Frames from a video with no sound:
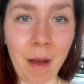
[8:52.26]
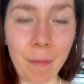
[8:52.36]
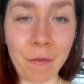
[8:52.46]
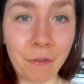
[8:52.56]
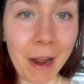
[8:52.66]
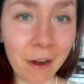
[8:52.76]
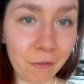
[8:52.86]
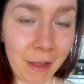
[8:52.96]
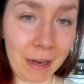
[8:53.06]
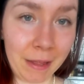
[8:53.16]
afraid of
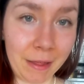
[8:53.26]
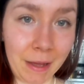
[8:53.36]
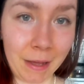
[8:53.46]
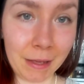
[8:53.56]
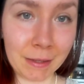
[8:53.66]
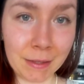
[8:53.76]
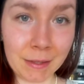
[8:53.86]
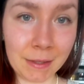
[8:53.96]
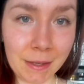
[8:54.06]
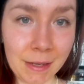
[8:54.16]
anything.
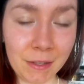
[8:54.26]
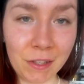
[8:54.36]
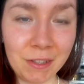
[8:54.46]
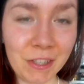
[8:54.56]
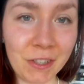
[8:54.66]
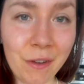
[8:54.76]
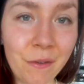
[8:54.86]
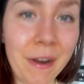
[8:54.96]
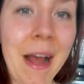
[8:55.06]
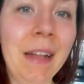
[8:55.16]
It's just
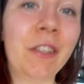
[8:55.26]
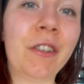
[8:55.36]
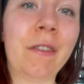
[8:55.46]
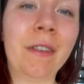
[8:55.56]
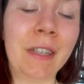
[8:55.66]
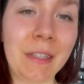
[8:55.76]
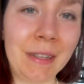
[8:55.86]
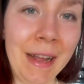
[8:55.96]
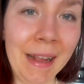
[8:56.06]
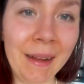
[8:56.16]
so natural. Just
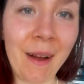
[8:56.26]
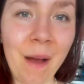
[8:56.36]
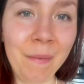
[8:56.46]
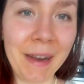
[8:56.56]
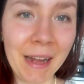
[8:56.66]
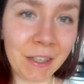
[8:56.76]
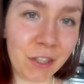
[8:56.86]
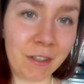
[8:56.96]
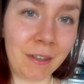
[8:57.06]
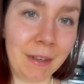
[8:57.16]
let it come
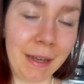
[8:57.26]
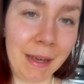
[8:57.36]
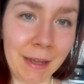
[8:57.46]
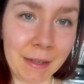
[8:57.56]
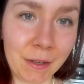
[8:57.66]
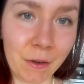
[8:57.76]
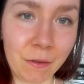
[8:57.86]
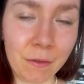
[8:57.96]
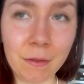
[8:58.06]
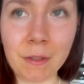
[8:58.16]
naturally, and
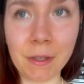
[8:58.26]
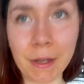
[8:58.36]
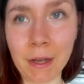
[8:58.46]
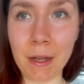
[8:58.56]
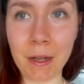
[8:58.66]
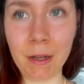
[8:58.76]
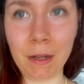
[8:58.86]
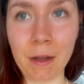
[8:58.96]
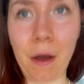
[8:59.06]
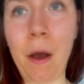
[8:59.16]
don't,
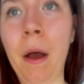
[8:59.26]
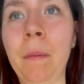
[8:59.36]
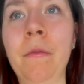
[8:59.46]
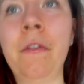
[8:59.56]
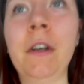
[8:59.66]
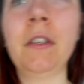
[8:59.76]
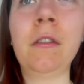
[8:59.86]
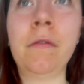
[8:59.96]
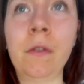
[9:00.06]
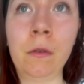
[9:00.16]
first
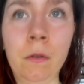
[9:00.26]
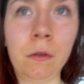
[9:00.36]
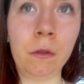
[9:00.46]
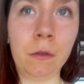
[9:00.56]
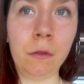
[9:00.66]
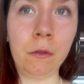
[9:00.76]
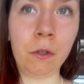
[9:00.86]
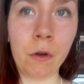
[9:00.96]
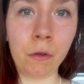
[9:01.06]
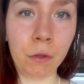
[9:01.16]
of all,
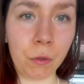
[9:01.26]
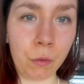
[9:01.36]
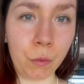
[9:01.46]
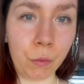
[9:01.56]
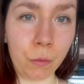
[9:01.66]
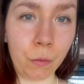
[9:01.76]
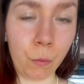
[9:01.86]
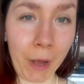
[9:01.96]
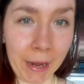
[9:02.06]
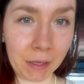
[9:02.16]
don't
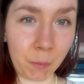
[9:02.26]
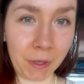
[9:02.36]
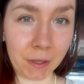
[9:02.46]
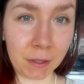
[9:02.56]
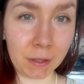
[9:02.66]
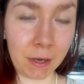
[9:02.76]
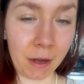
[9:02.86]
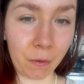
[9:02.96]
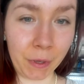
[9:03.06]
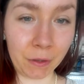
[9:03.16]
wait, because it's
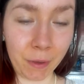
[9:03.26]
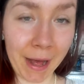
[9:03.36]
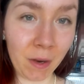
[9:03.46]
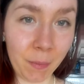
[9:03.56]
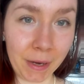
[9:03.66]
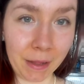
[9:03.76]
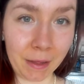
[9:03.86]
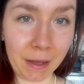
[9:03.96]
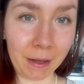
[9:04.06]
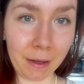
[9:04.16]
not going to help
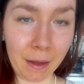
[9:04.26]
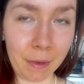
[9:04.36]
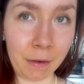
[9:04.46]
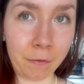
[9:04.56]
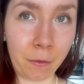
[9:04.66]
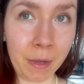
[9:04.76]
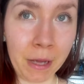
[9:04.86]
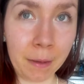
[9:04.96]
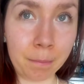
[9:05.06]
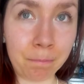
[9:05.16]
anything. I mean, for me,